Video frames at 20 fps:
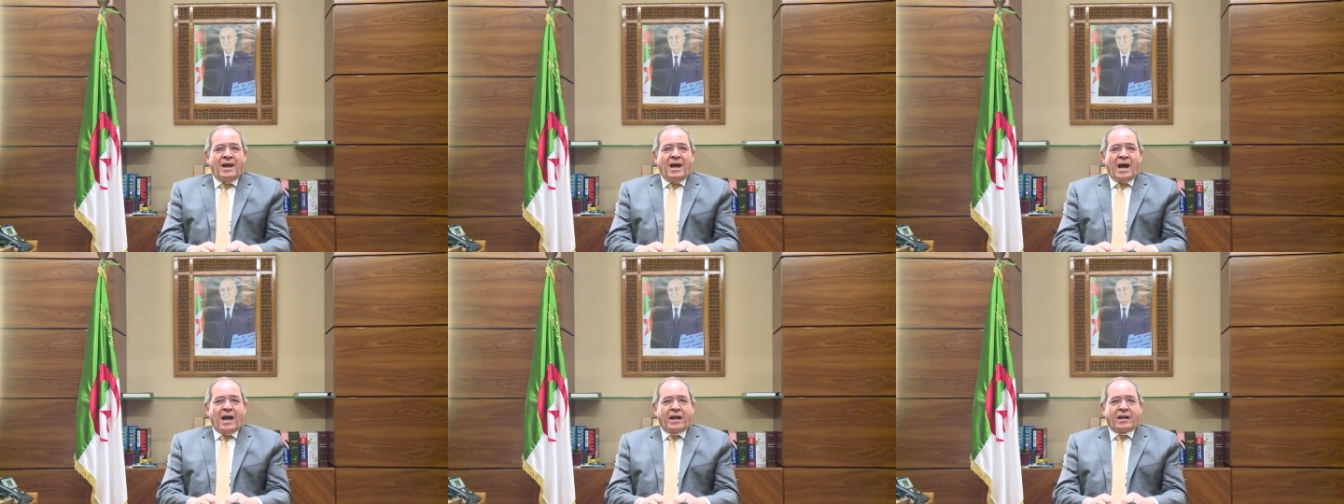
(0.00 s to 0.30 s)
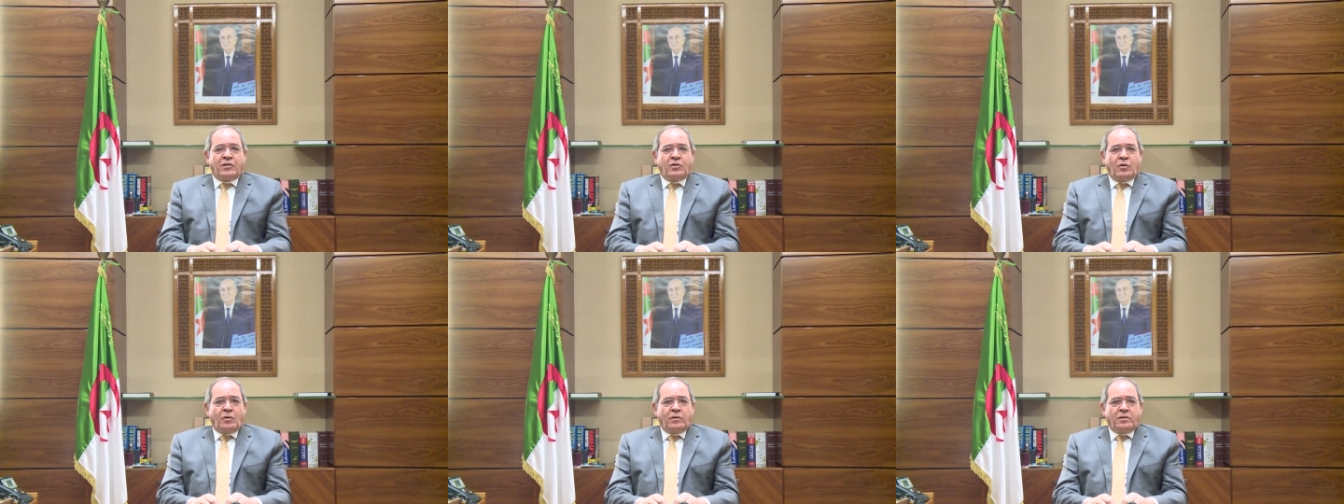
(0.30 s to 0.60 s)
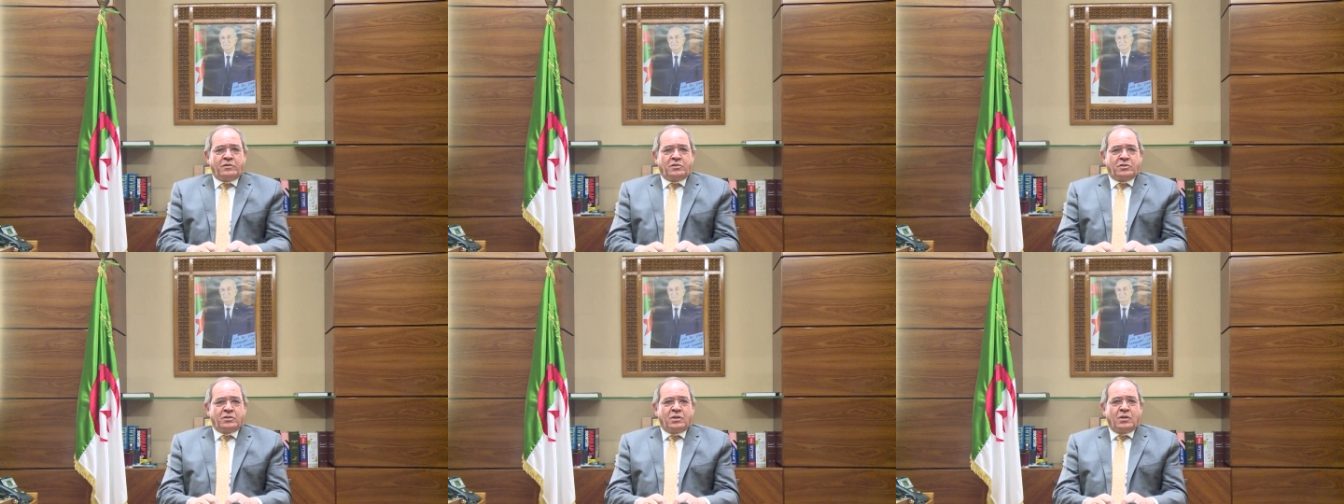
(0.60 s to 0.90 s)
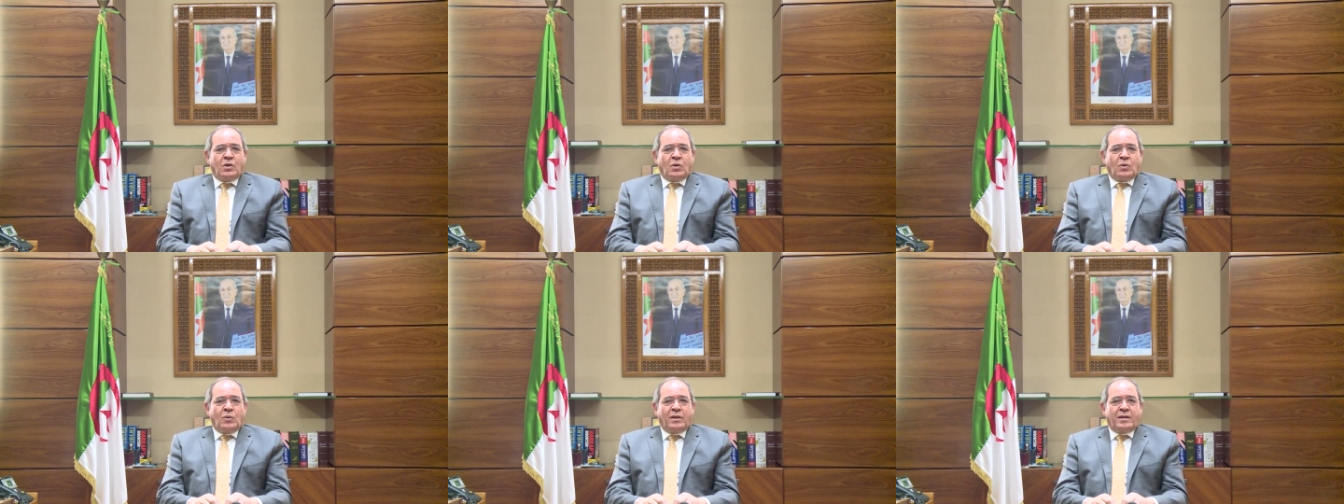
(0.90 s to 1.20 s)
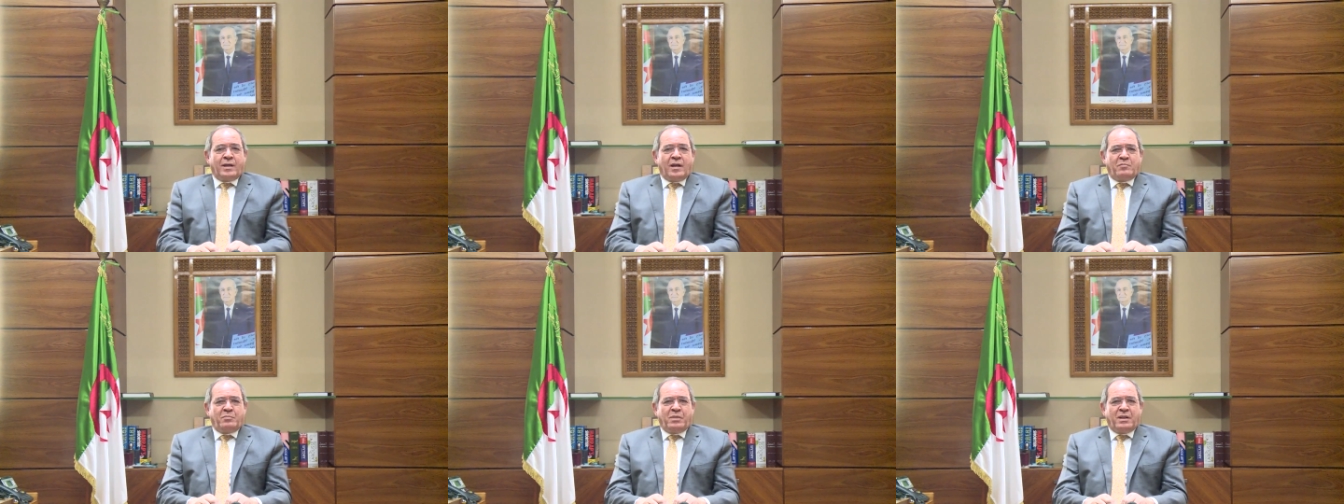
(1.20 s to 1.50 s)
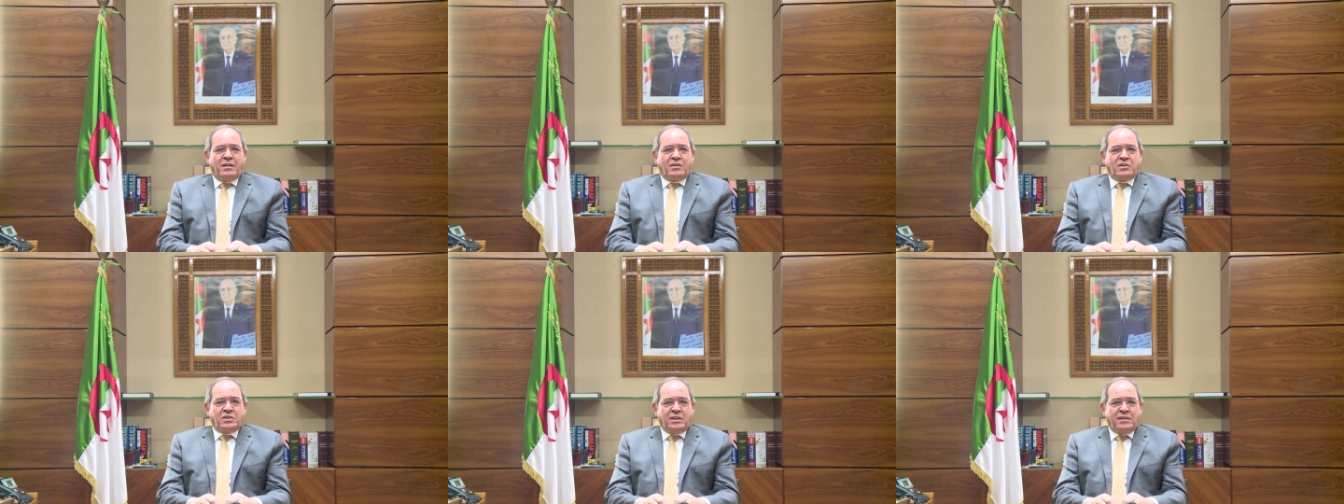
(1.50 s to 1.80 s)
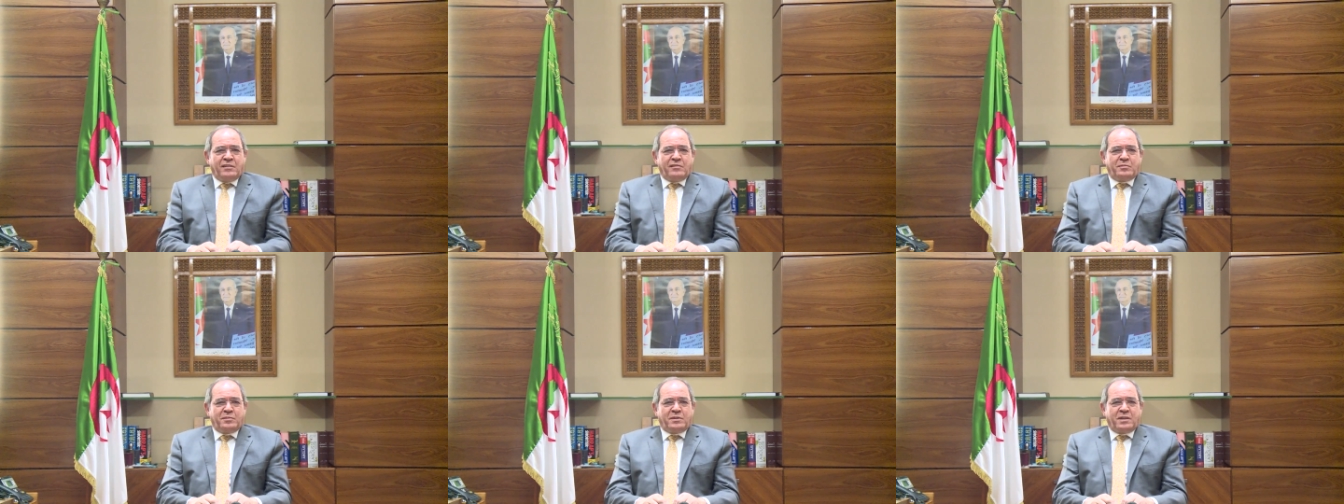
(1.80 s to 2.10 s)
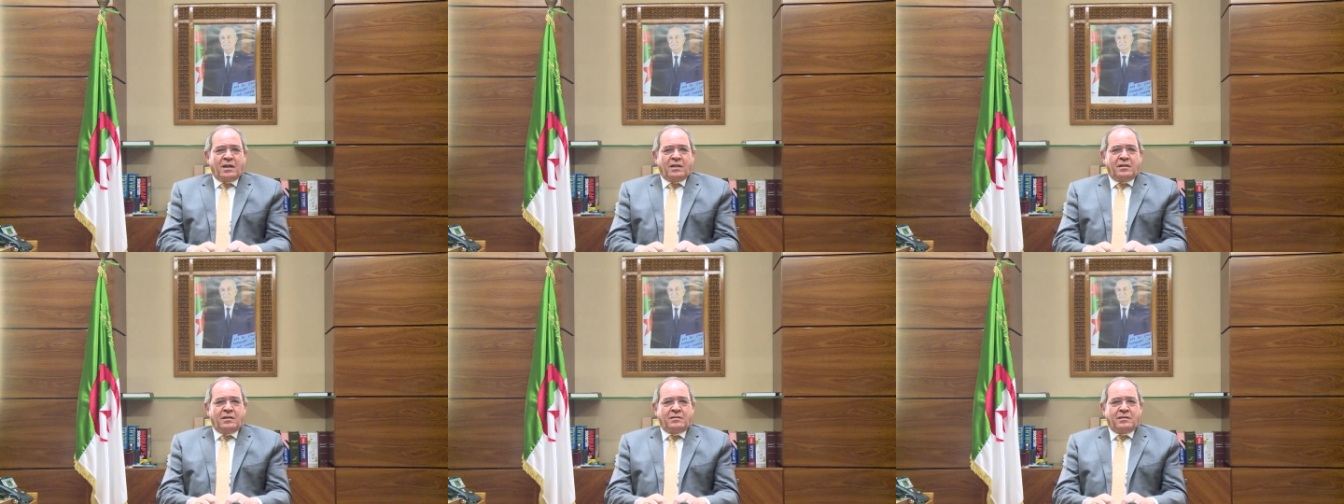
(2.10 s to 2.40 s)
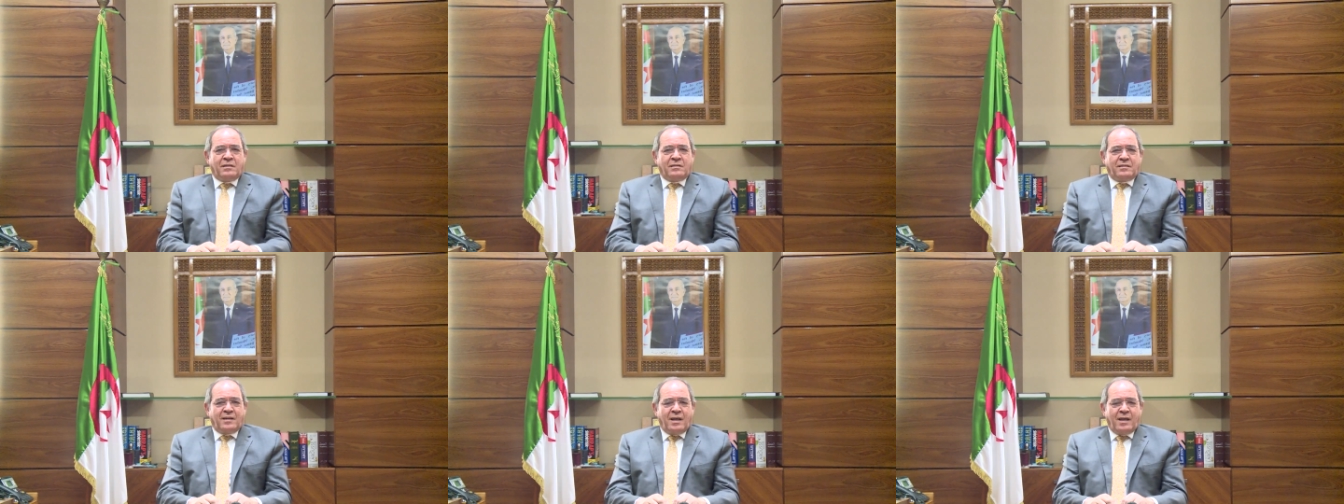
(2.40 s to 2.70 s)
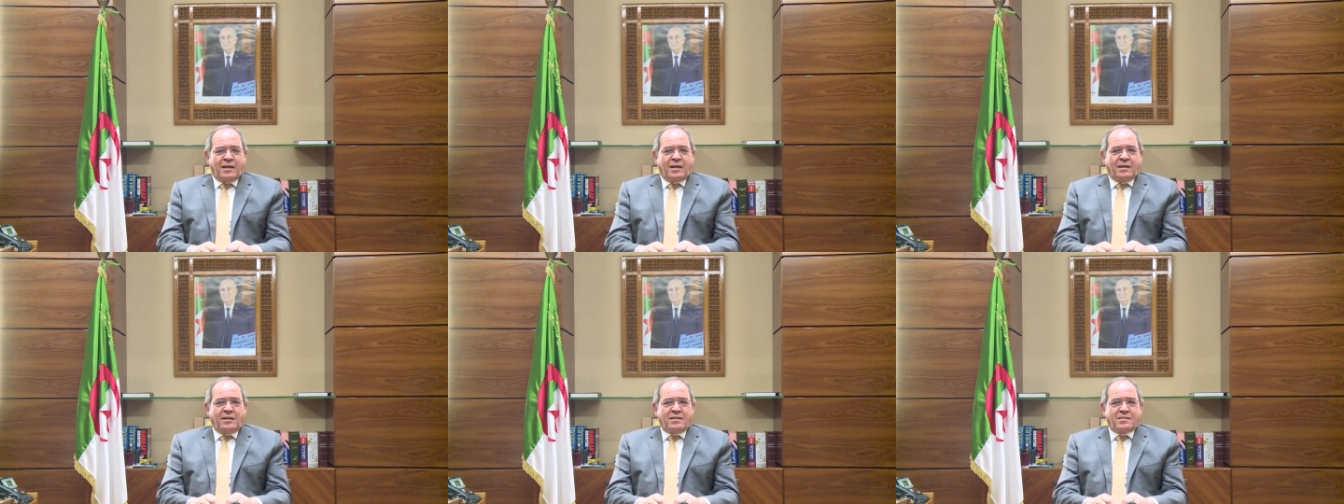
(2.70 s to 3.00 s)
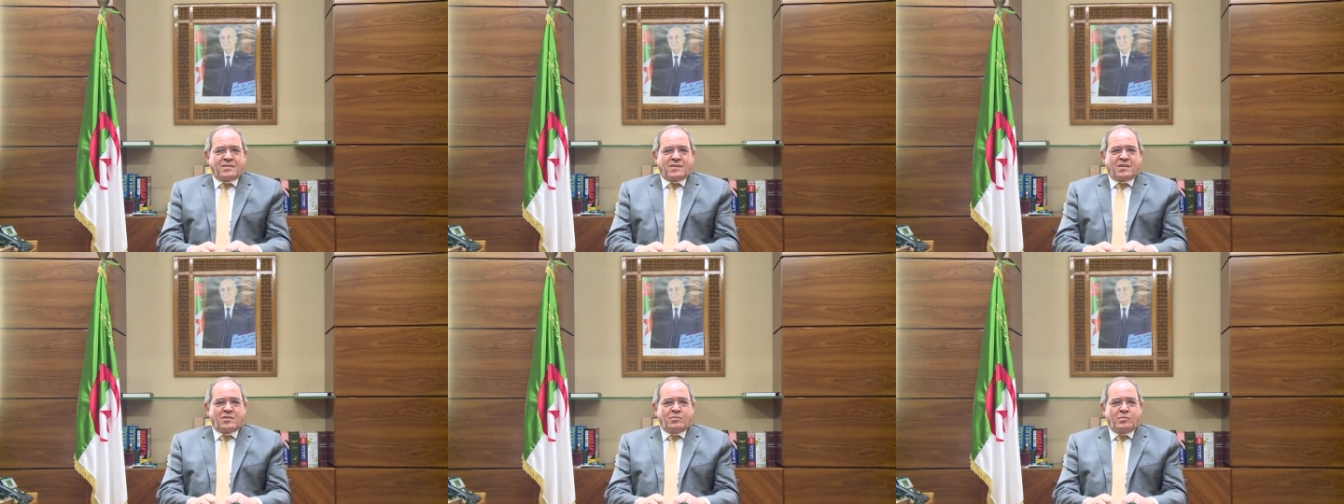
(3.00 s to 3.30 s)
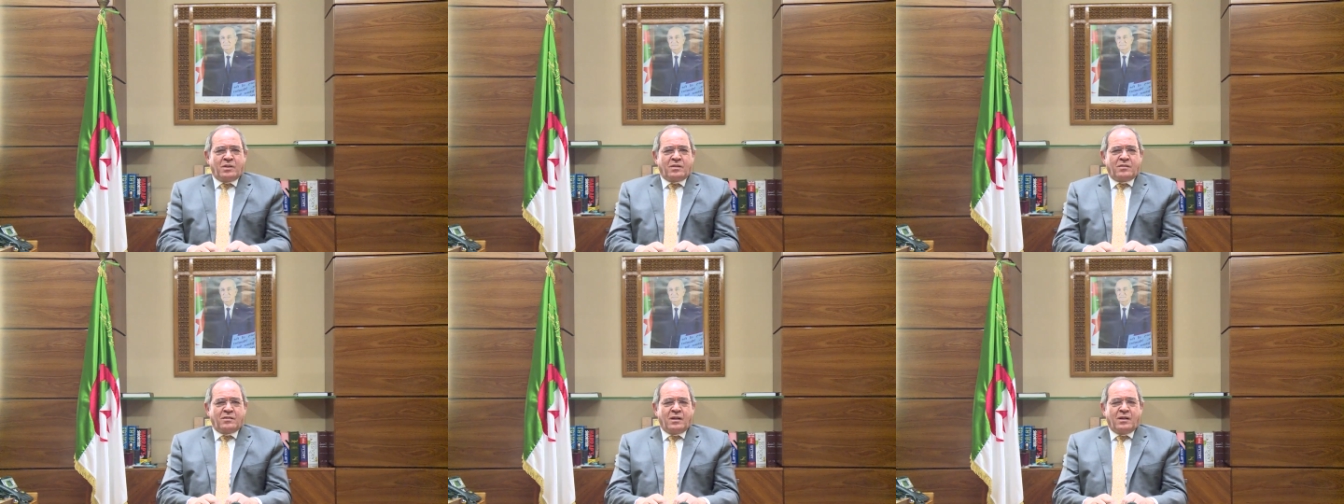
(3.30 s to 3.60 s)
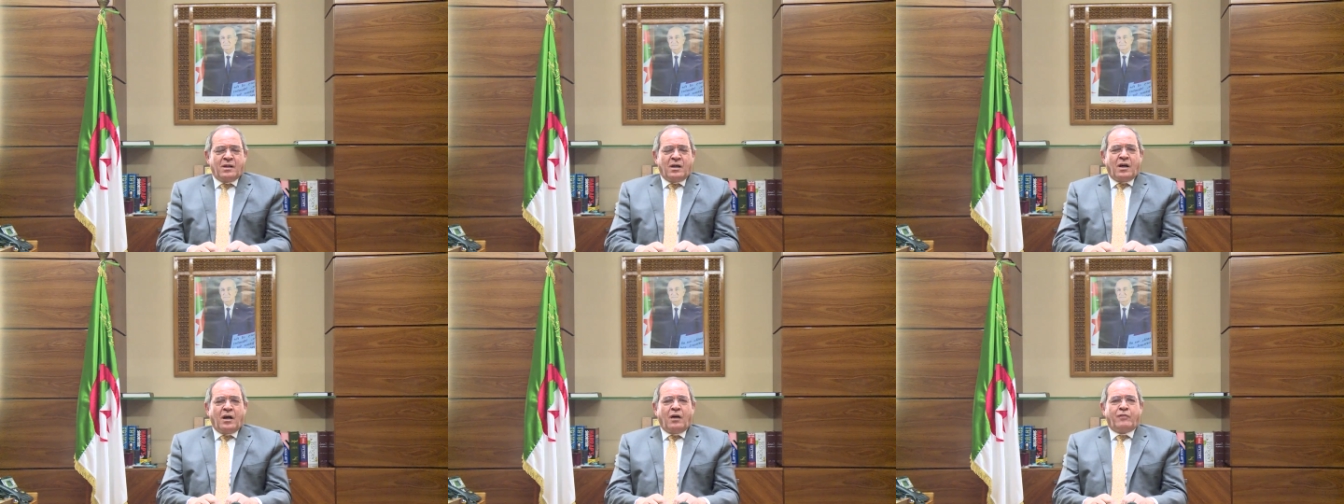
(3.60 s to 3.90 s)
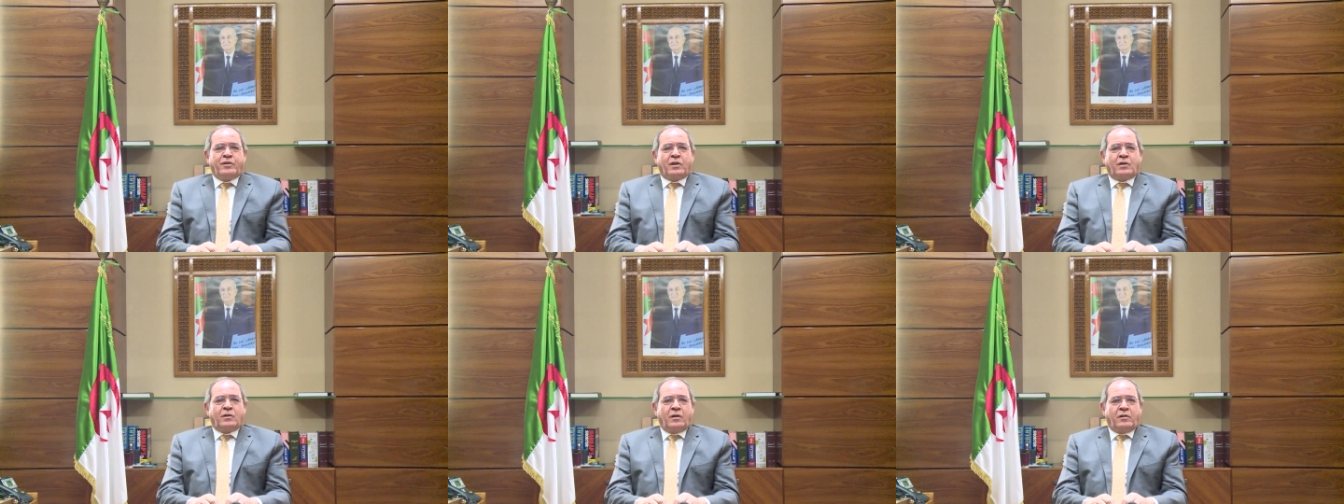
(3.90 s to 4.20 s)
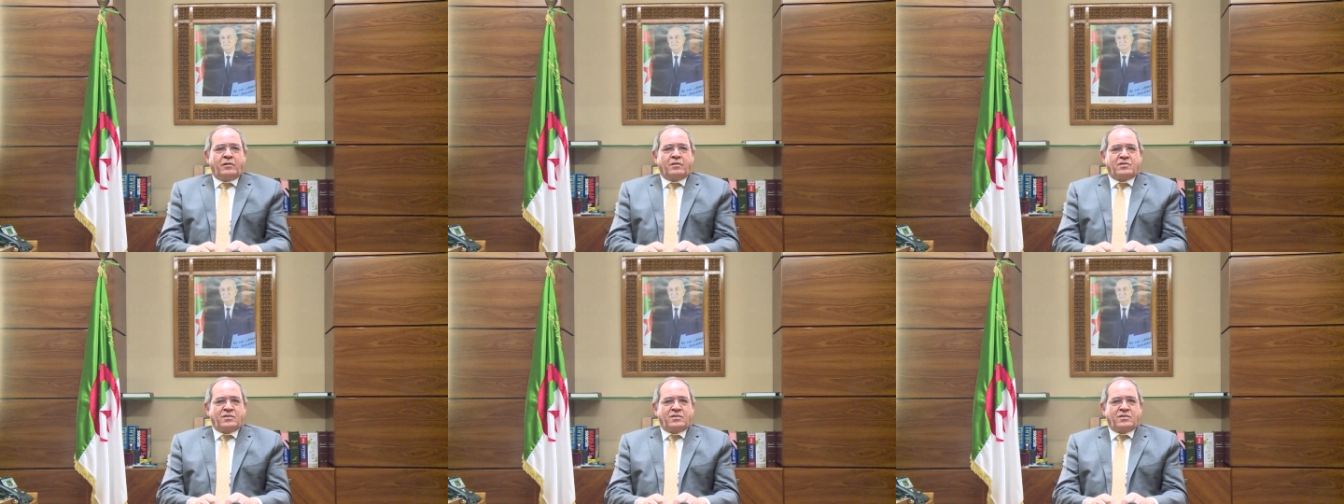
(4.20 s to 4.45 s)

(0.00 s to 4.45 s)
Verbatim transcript: acknowledge what had been achieved, and undertake an assessment of the current